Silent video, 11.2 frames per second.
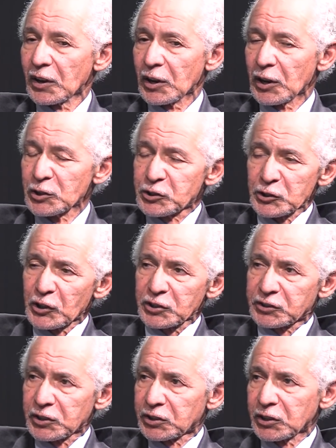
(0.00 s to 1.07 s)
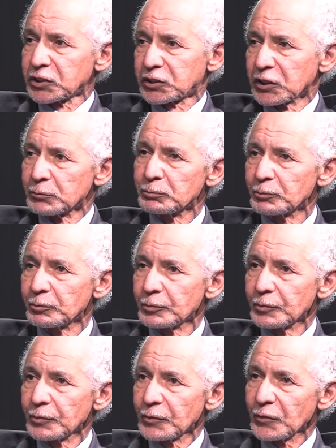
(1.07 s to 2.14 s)
Is the justice system
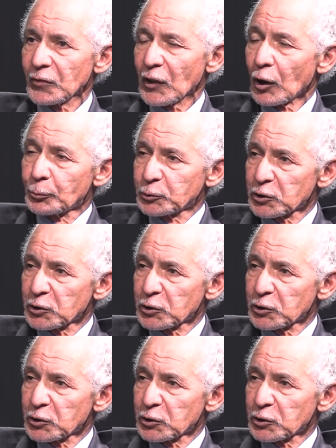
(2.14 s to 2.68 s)
up to